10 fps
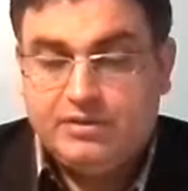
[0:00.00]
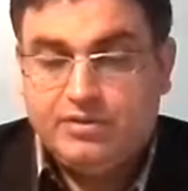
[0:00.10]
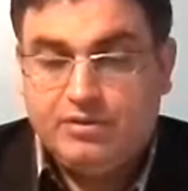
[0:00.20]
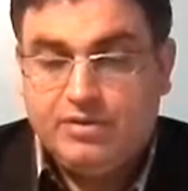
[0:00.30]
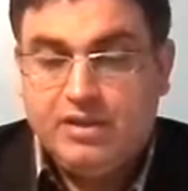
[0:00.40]

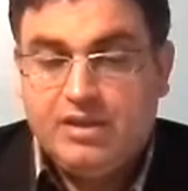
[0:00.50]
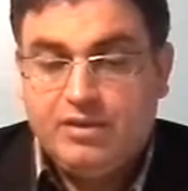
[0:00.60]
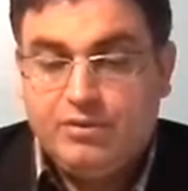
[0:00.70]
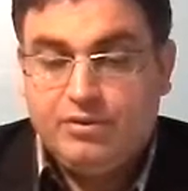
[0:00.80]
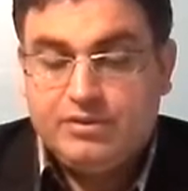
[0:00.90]
So
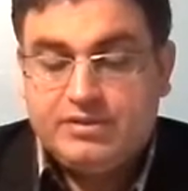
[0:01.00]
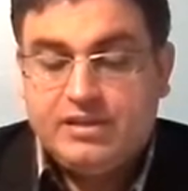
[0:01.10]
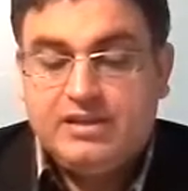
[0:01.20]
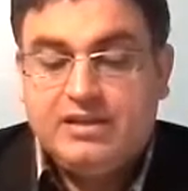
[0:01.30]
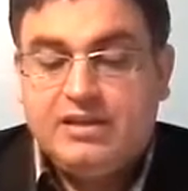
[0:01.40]
those
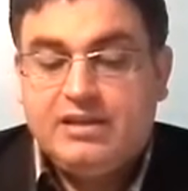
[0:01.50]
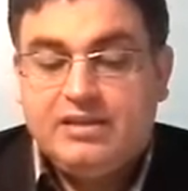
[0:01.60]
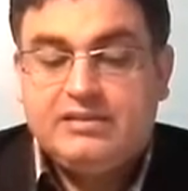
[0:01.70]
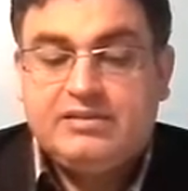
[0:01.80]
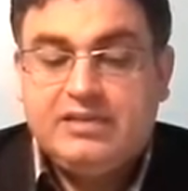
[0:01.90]

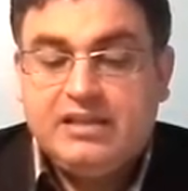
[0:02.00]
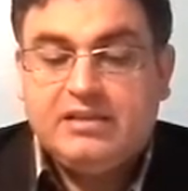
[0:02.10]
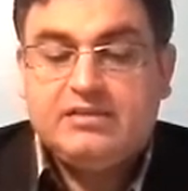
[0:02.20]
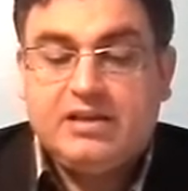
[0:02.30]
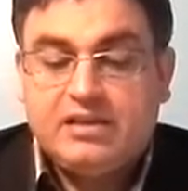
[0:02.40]

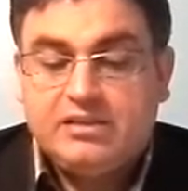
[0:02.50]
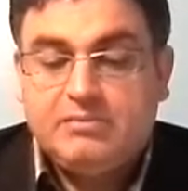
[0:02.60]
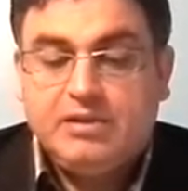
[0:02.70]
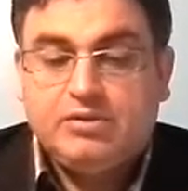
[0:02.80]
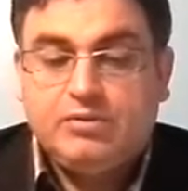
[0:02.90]
standards are
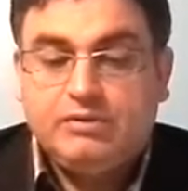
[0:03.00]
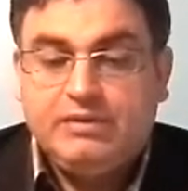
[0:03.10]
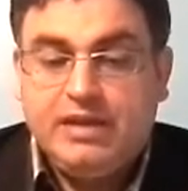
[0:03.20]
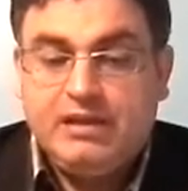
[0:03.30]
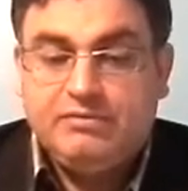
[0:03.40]
similar to what
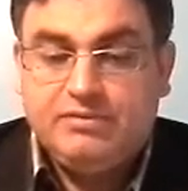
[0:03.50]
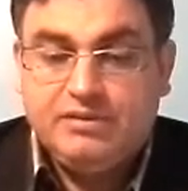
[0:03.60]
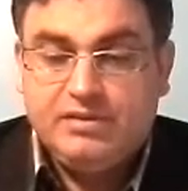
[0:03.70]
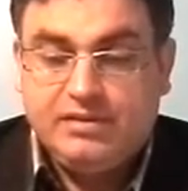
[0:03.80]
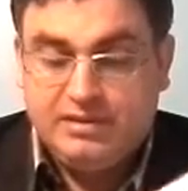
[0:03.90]
we have
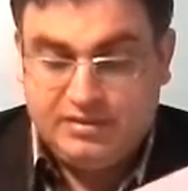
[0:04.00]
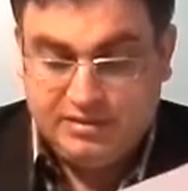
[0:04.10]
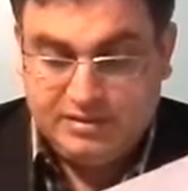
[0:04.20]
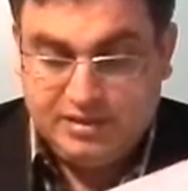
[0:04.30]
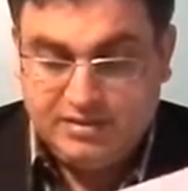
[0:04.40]

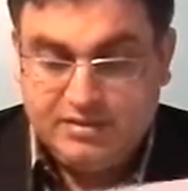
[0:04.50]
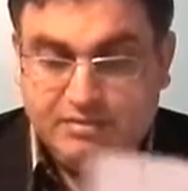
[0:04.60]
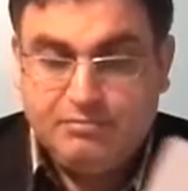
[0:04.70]
discussed